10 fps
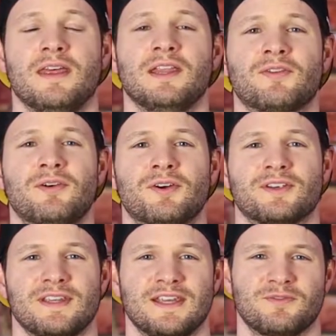Then of
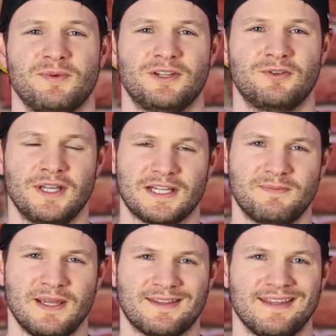course, as we could
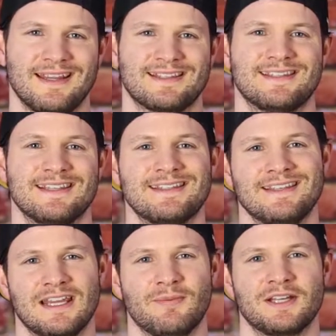expect, it has
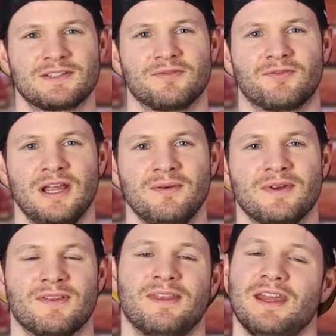16 GB of
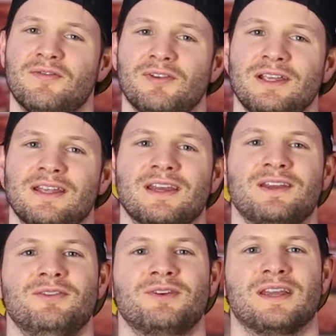RAM. Thankfully
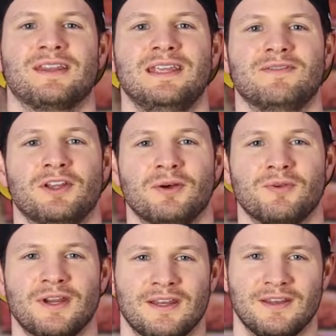you can even
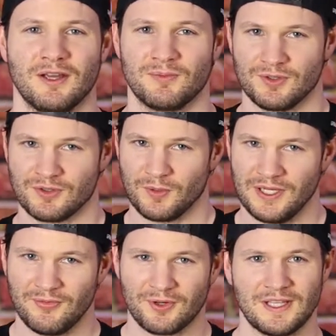upgrade it up to
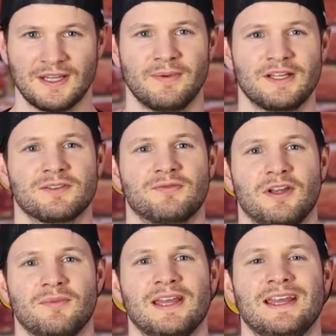24 GB of
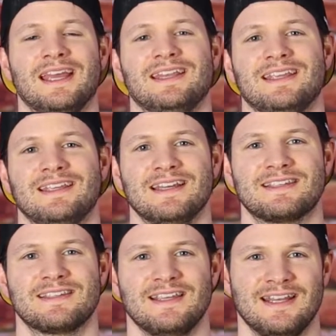RAM, and
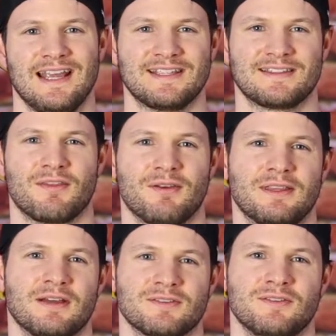yes, it has
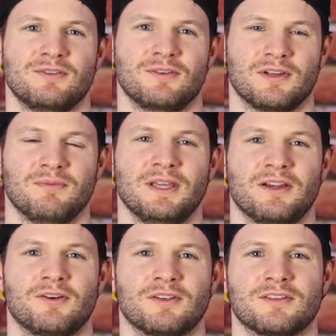3200
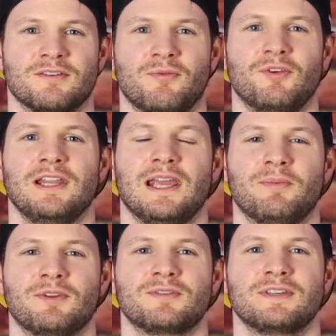MHz, so I'm really
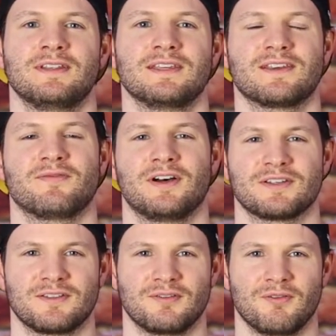happy to see this
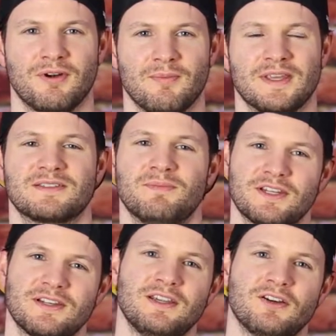faster RAM,
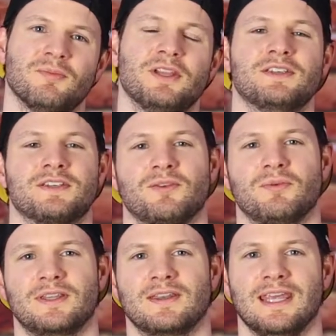especially in combination
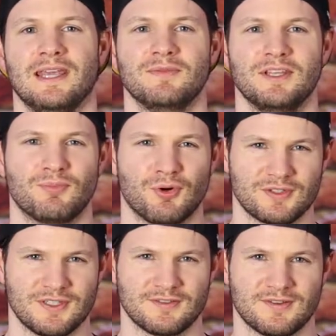with an AMD
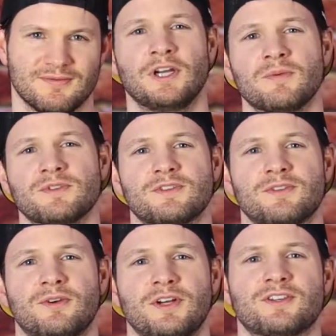processor. When it comes to
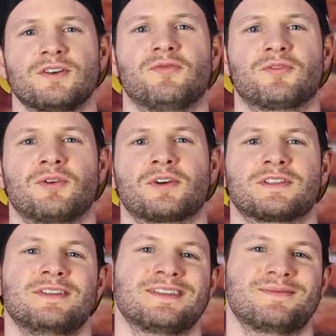storage, of
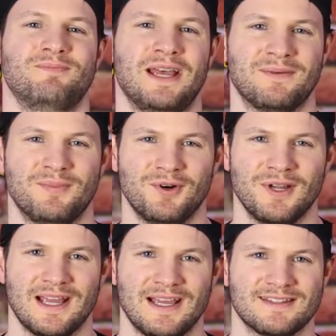course this bad
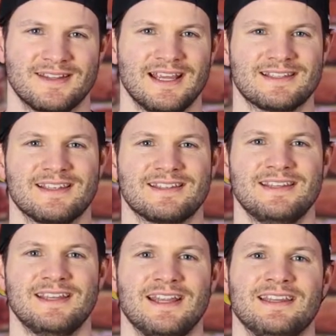boy has an
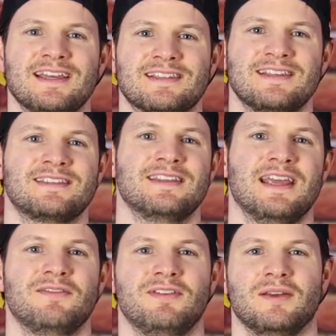SSD, and yes, it's an
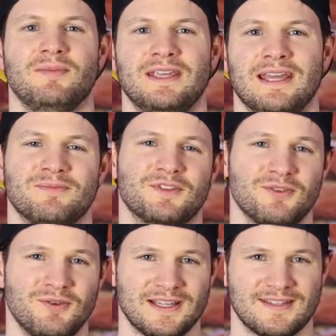NVMe
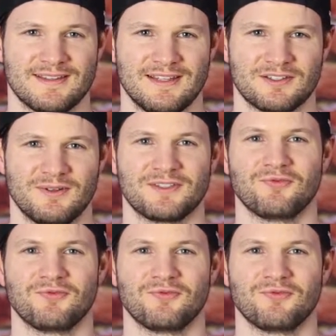M2 SSD, so it's